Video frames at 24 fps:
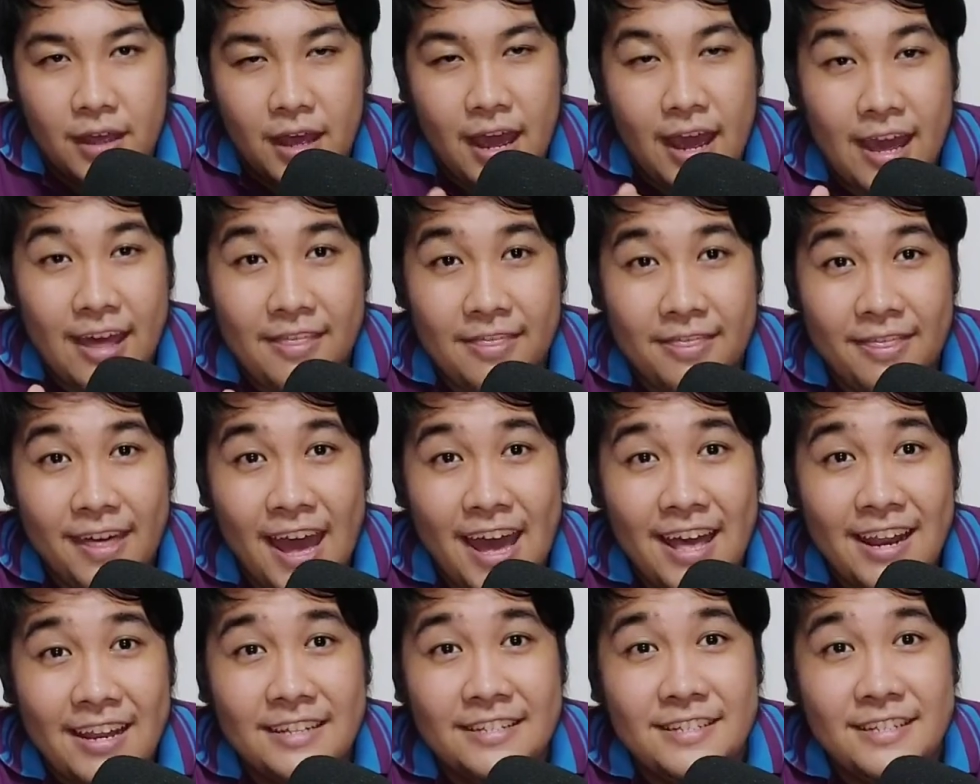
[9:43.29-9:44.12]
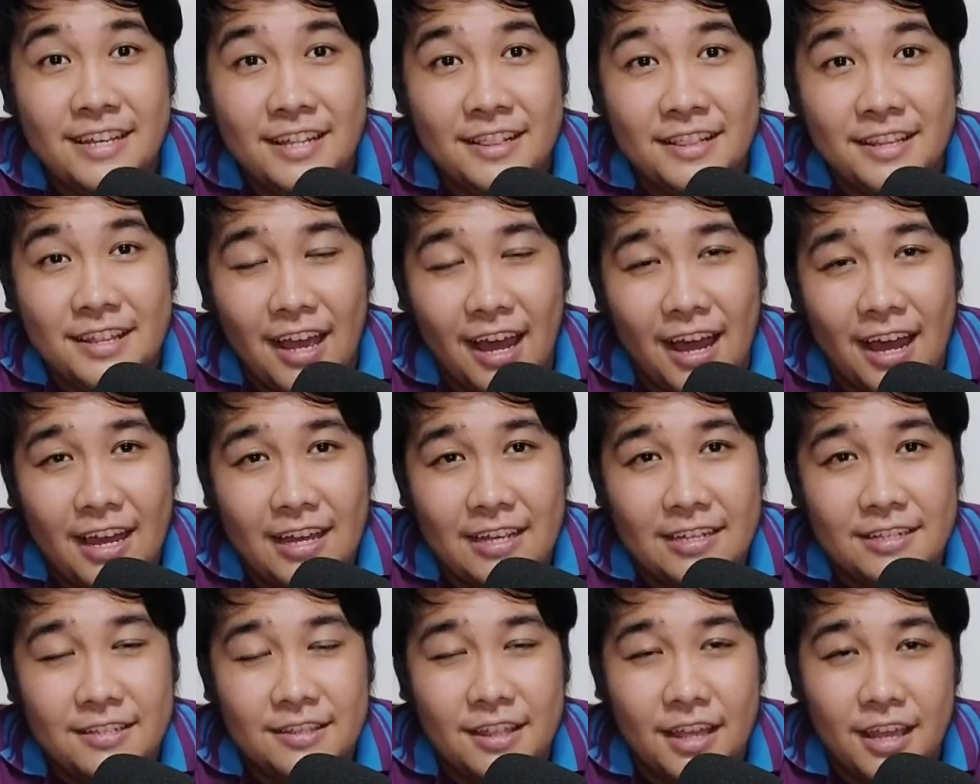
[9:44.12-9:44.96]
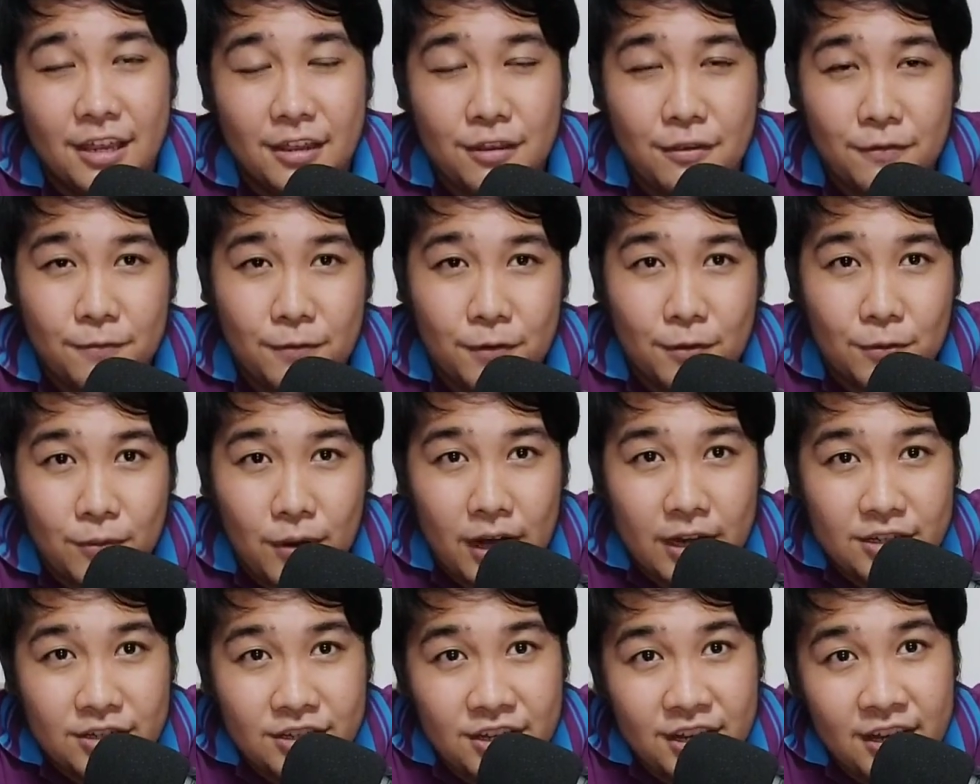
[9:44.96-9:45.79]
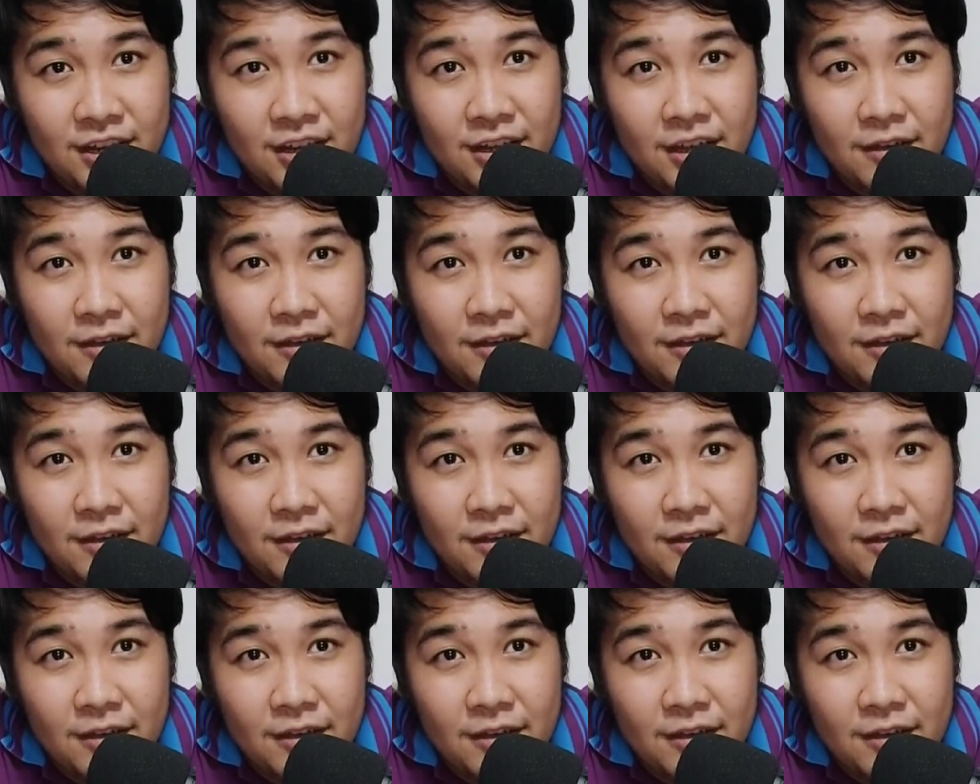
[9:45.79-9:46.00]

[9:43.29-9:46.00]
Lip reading: And that is it, guys. Thank you for watching.